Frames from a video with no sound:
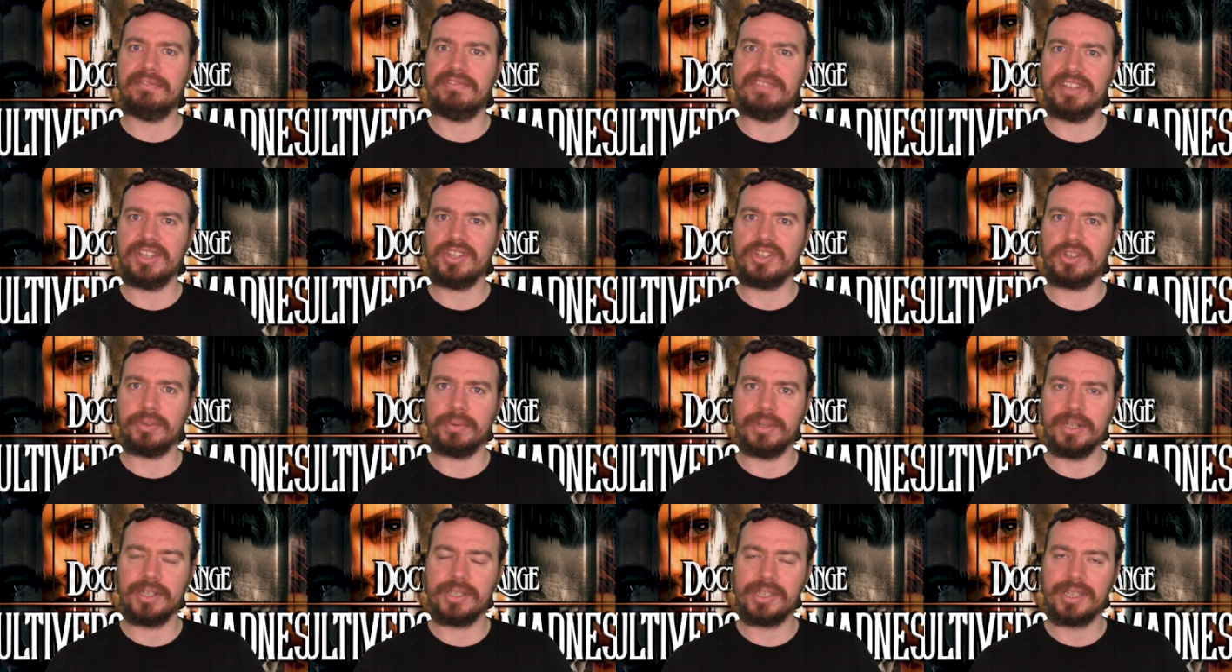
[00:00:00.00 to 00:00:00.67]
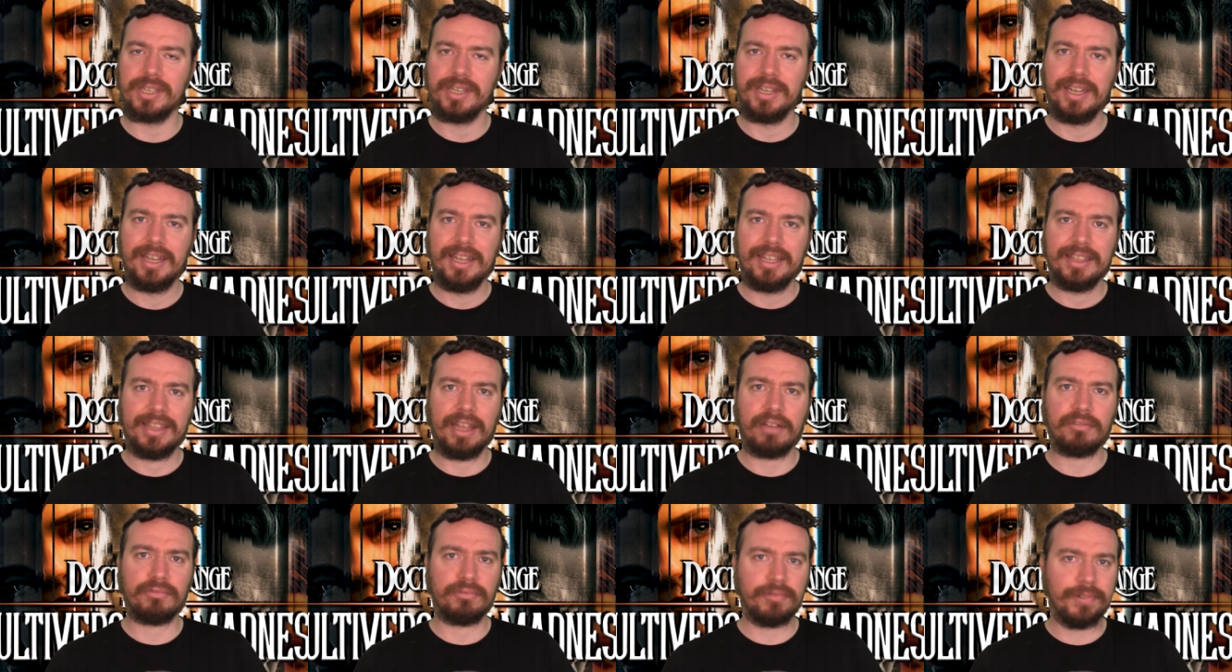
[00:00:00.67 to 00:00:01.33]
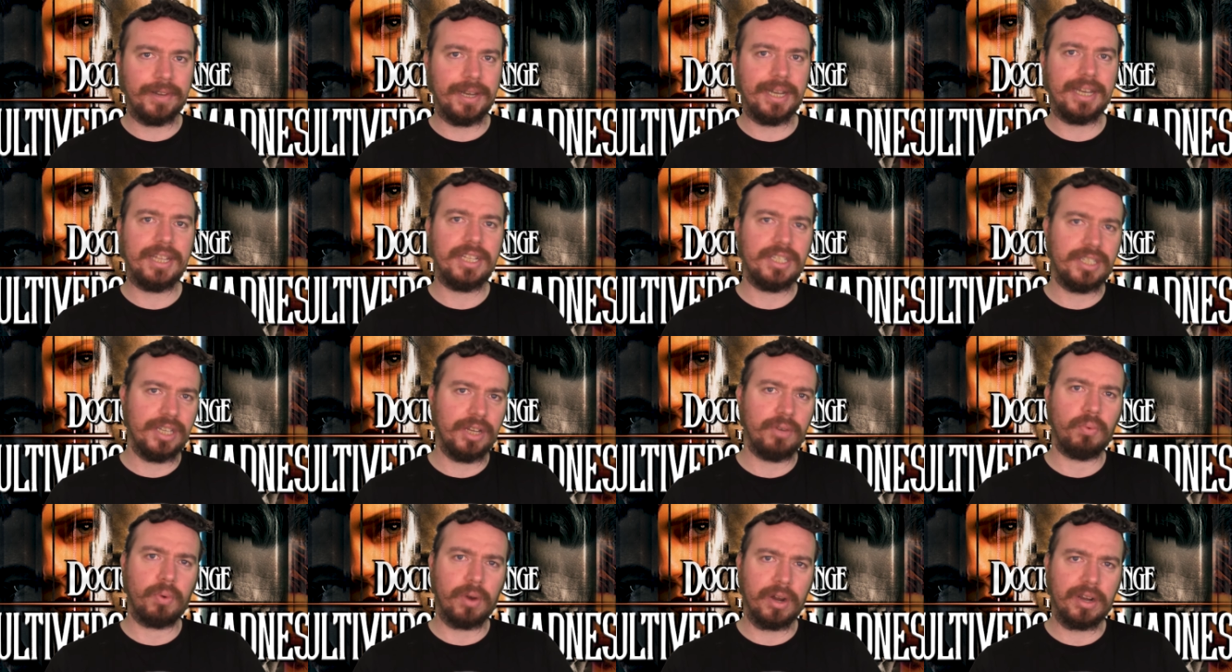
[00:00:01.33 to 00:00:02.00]
visuals that really
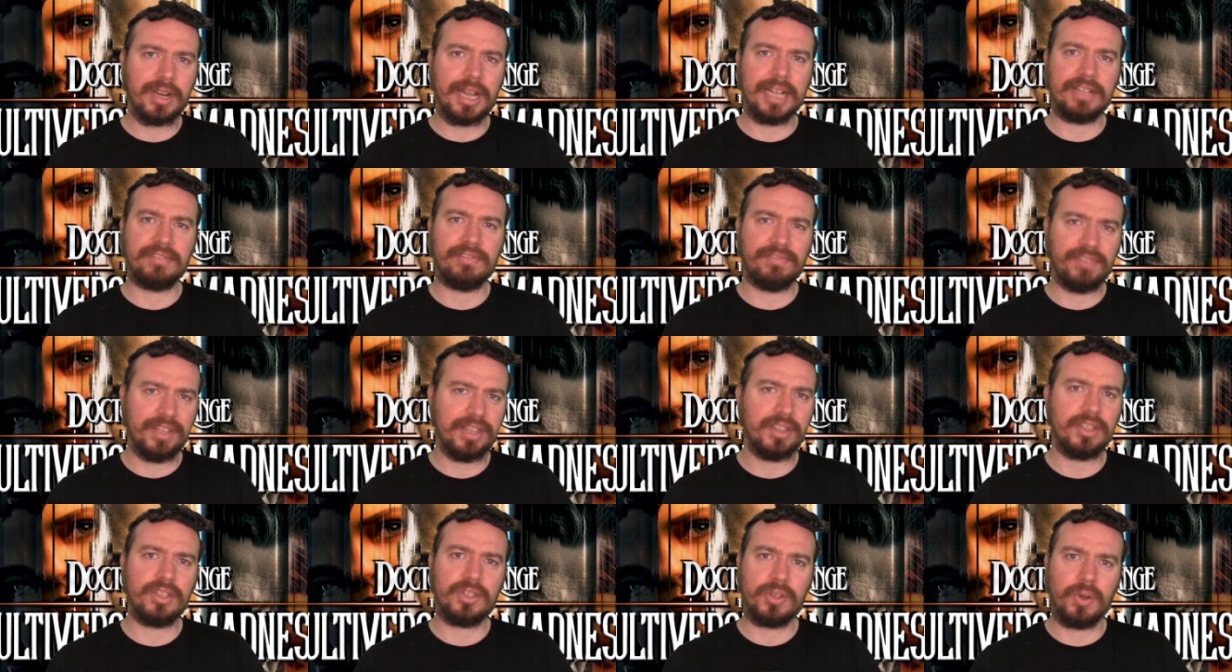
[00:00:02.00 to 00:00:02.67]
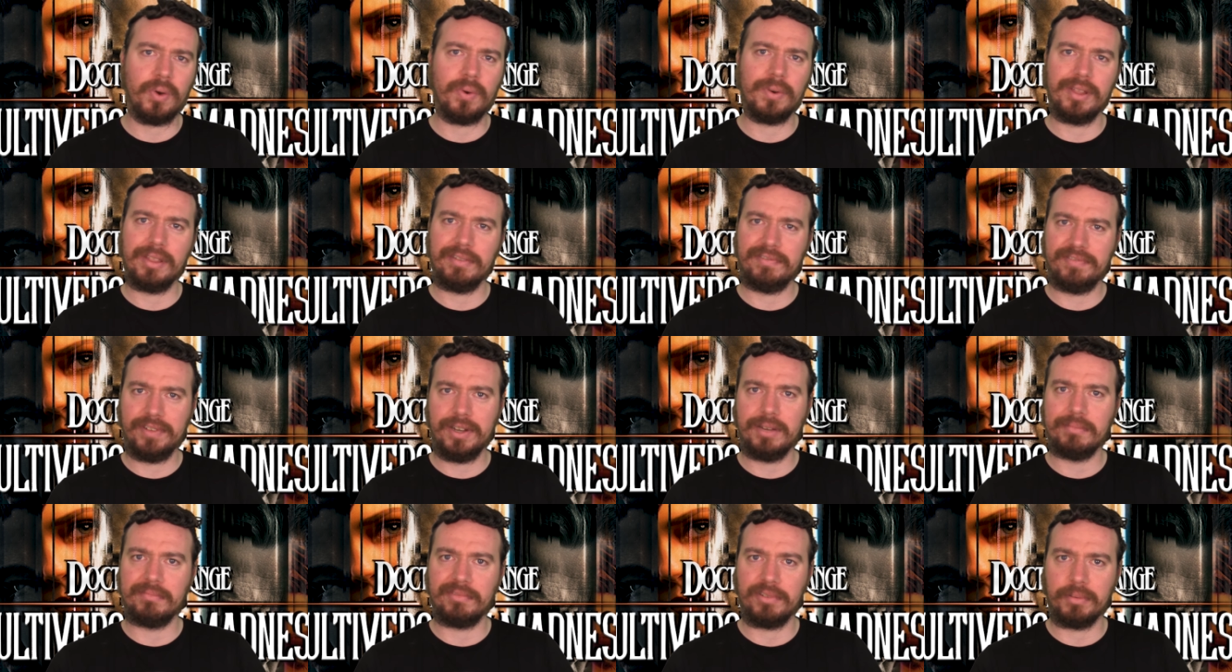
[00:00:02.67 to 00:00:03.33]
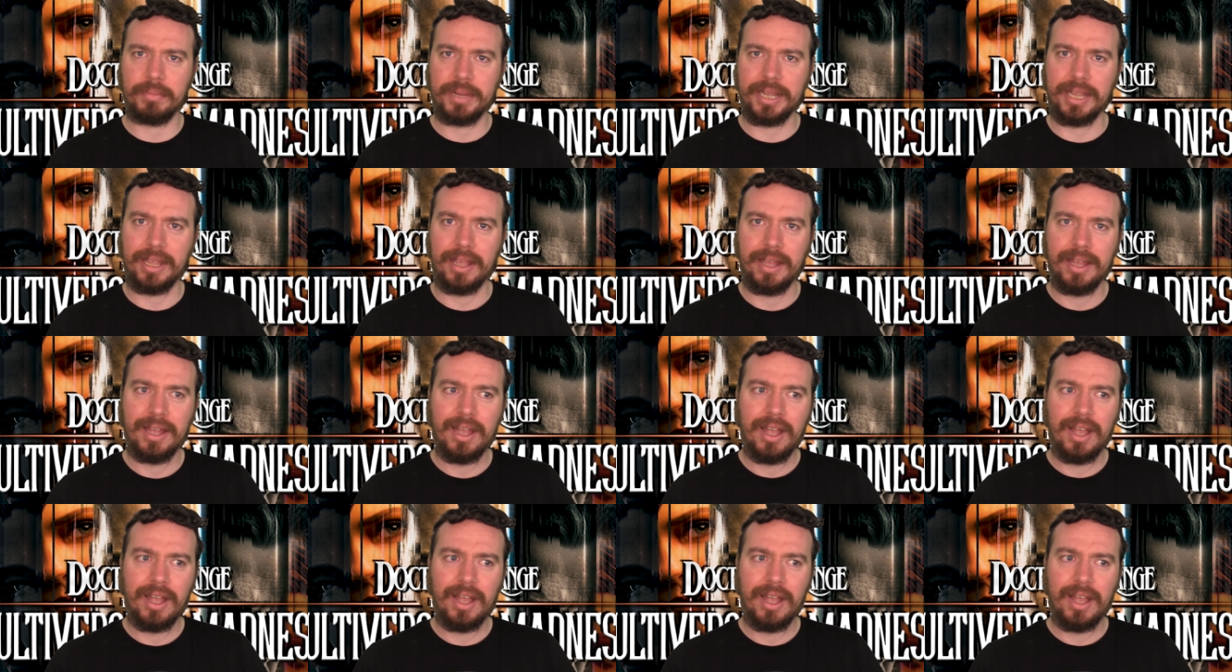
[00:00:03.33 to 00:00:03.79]
did work and fit the tone of the film for me.